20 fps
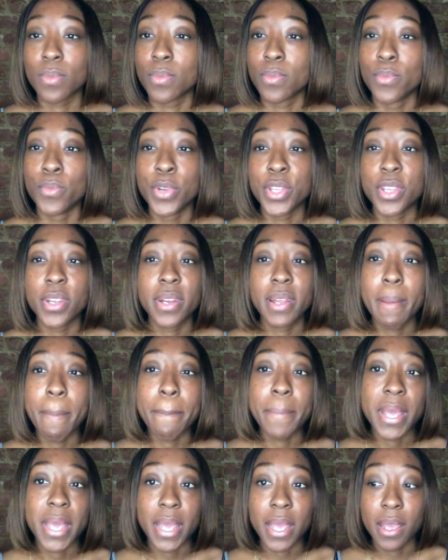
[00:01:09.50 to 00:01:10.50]
When you're in
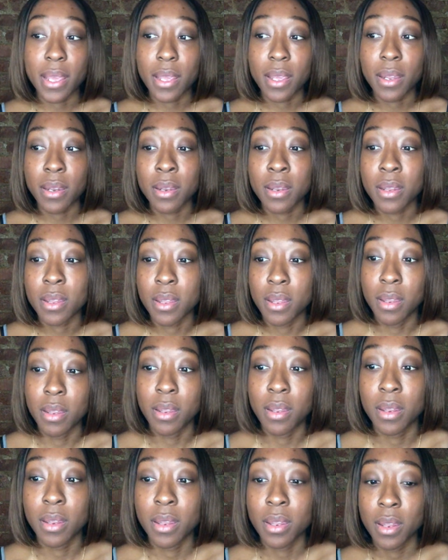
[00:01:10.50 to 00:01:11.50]
pain,
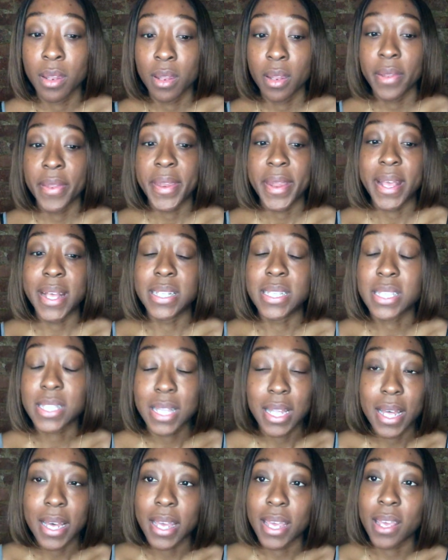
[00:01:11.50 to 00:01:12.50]
it's
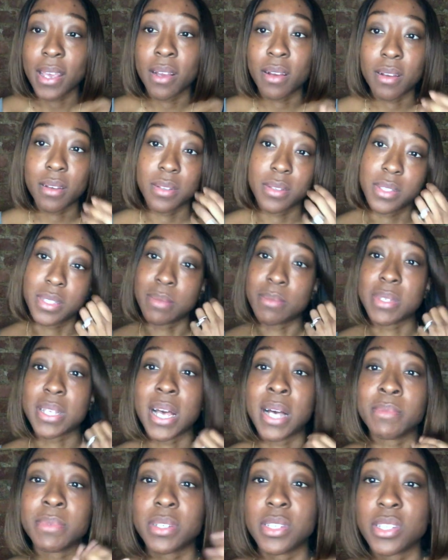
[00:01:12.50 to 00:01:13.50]
like
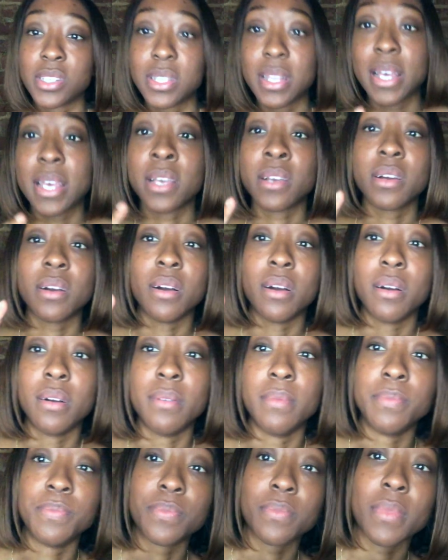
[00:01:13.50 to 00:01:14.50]
sometimes it's just like
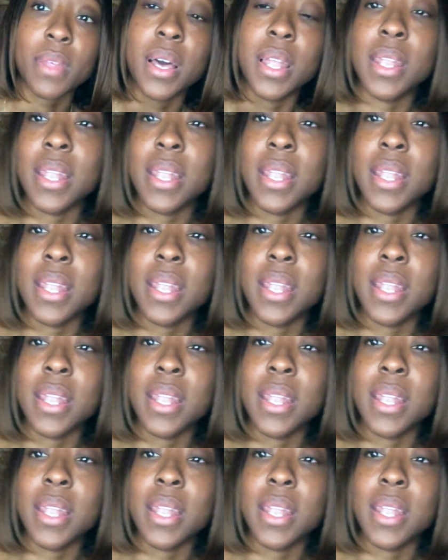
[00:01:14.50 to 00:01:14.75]
a